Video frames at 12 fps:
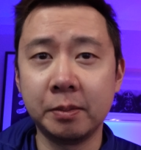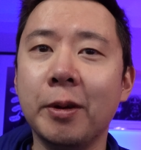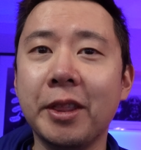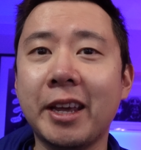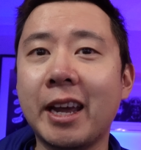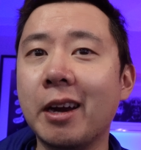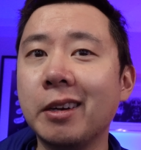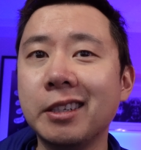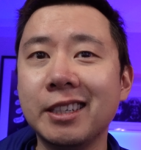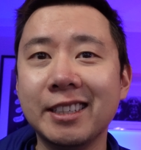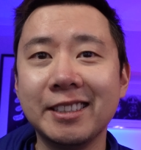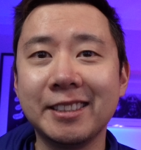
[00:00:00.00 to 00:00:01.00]
when the
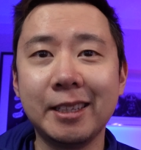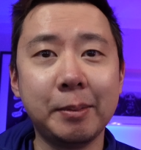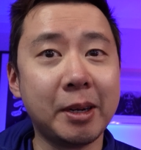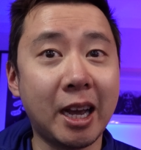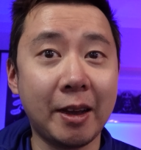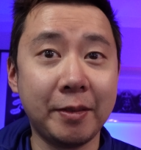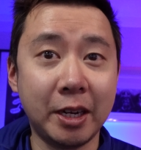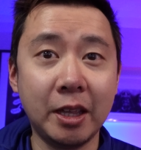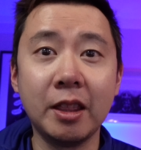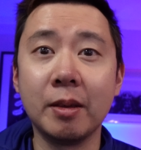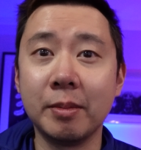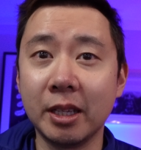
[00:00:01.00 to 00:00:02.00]
character didn't seem to have it
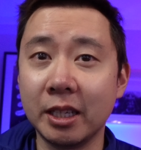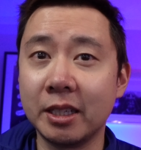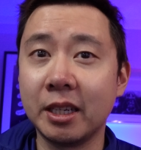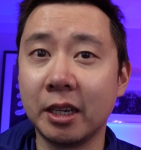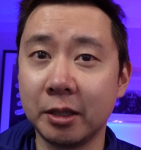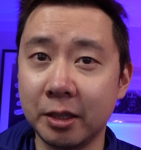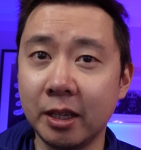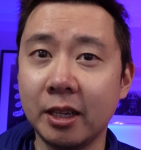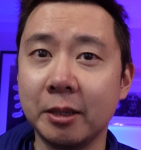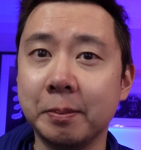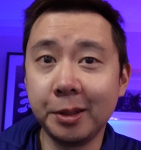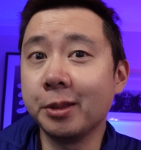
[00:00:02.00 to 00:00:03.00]
in them the entire
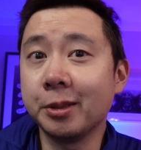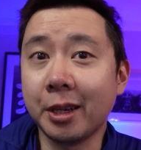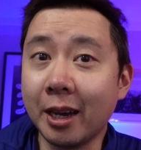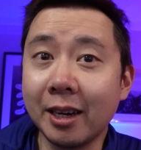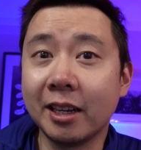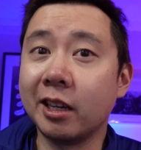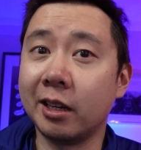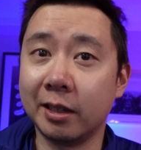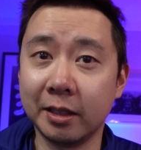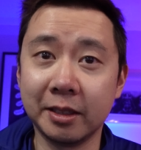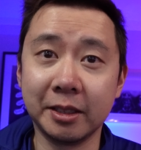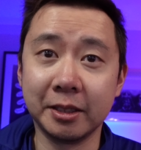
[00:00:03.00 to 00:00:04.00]
time, feels out of
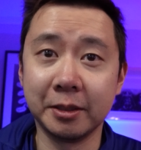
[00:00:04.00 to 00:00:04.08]
character.